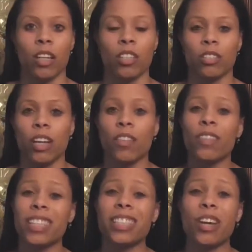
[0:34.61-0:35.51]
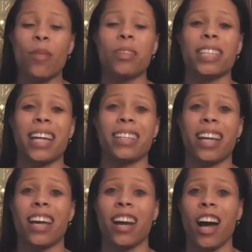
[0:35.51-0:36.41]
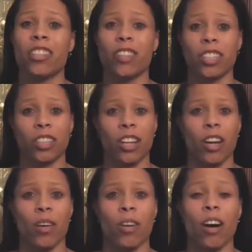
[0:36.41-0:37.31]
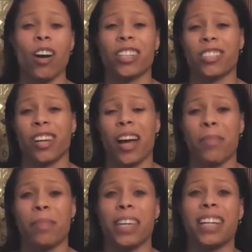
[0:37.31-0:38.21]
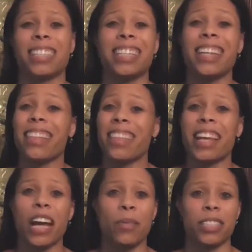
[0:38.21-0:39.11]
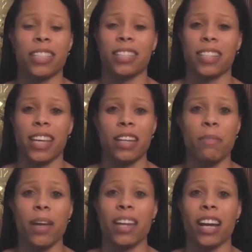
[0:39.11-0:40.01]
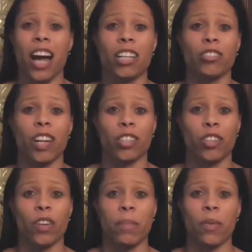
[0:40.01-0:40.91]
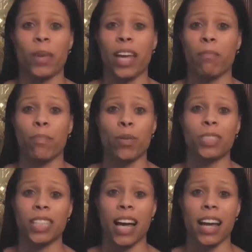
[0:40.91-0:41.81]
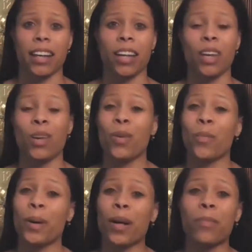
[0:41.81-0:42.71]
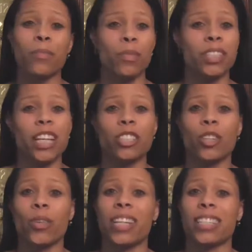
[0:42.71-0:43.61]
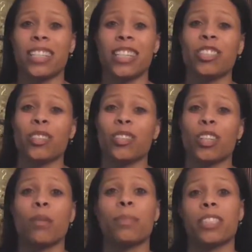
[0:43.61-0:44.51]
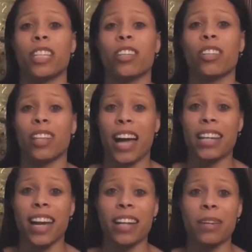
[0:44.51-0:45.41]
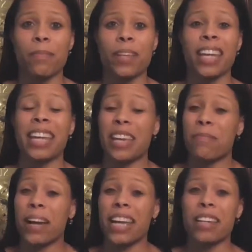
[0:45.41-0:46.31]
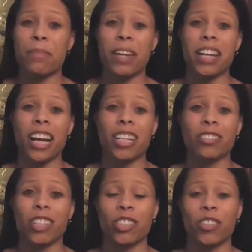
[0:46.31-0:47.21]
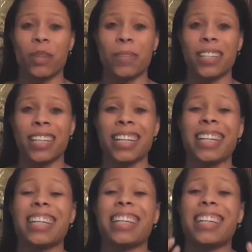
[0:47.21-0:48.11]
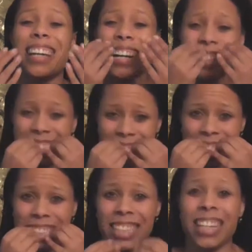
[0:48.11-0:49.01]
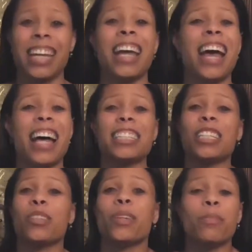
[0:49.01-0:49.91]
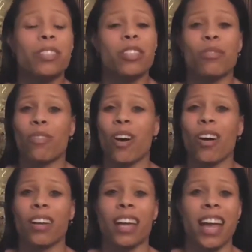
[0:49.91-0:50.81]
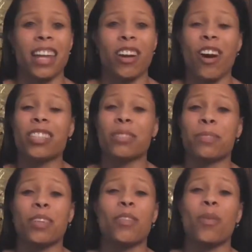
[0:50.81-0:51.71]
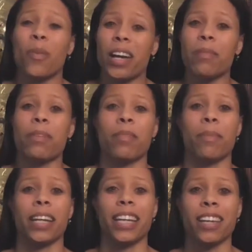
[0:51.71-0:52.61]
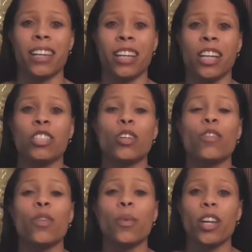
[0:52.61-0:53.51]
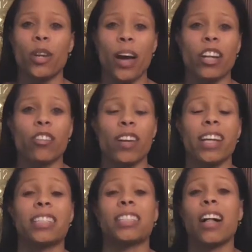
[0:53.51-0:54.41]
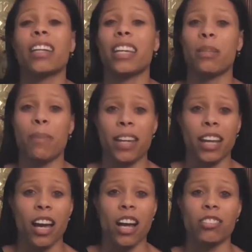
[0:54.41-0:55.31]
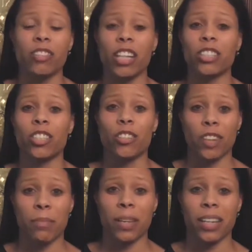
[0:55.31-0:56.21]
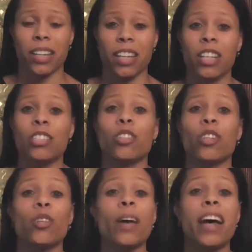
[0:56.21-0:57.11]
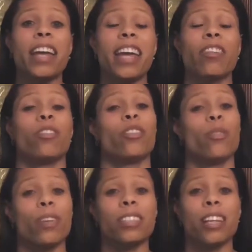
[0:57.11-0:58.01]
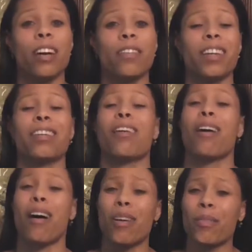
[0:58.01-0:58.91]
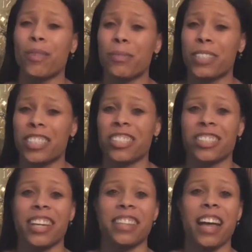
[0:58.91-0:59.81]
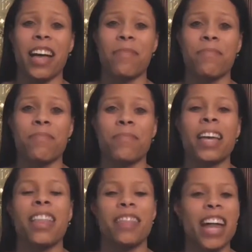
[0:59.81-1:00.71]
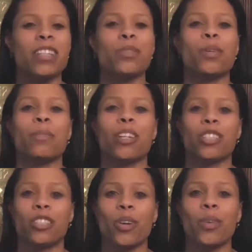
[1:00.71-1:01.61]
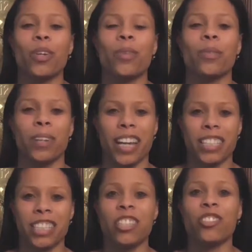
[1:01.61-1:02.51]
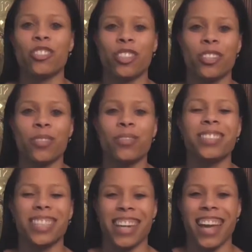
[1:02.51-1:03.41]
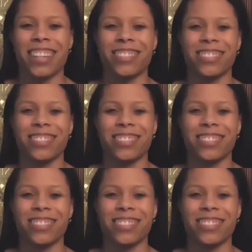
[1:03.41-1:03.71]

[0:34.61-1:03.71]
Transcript: So I recently almost had to let a contractor go on a job because he didn't think I would stick to the independent contractor agreement we had both signed. Well, once I showed his initials on a particular line item in my independent contractor agreement, he got silent, as he knew he was in the wrong, and it cost himself quite a bit of money. So if you want to know how to create a solid independent contractor agreement so you know how to handle yourself in an awkward position like that, that is what I'm going to show you and teach to you today.